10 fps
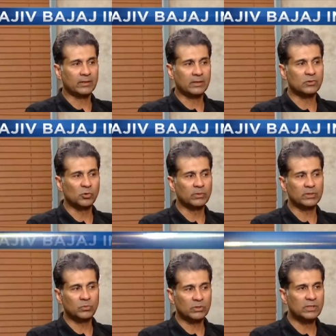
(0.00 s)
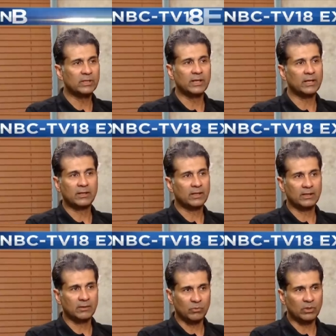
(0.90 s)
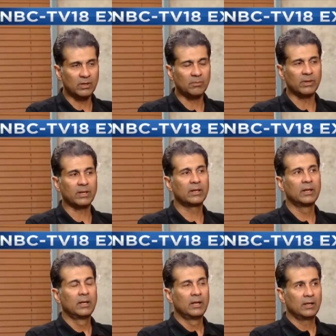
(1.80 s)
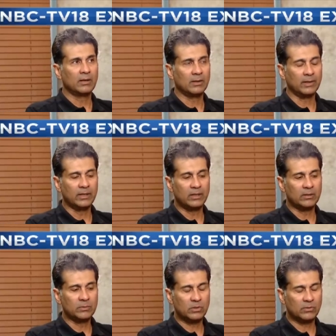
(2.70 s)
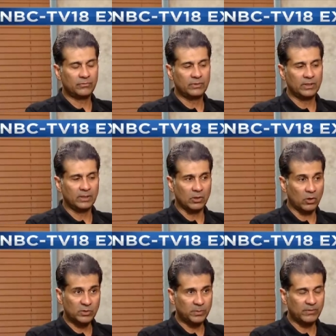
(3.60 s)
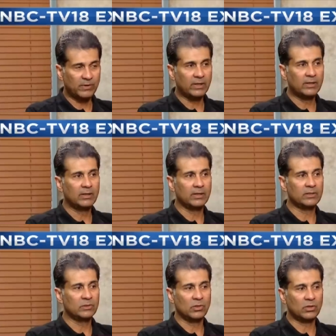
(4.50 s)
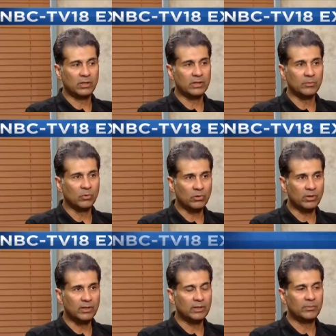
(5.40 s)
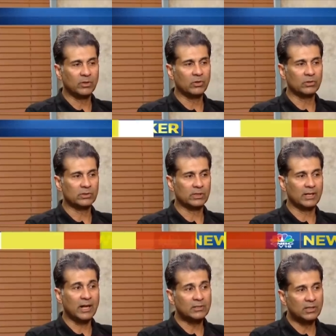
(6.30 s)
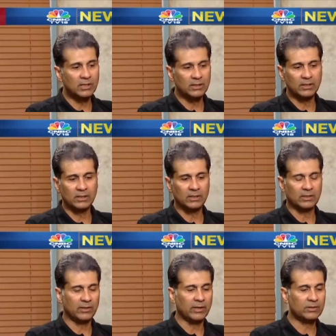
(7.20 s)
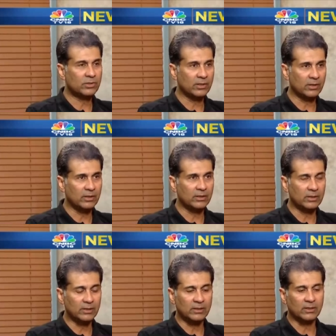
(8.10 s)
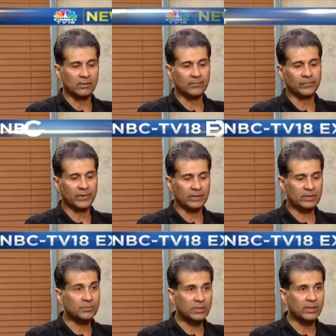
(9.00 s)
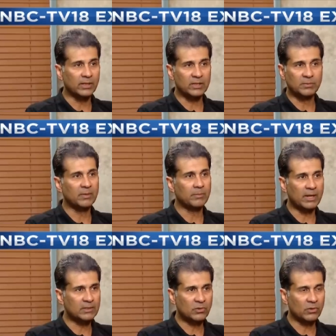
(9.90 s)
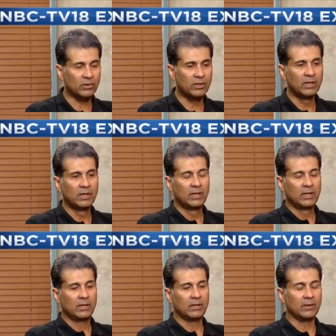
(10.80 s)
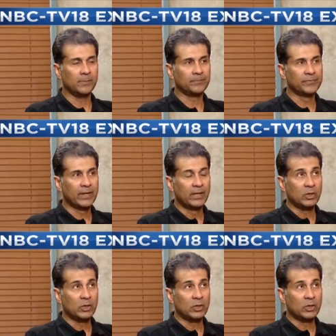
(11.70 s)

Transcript: that consumers would see that and would come back. Uh, in terms of the loss per vehicle, it is not anymore really because uh, largely the reduction in the uh, subsidy has been passed on. Mm -hmm. um,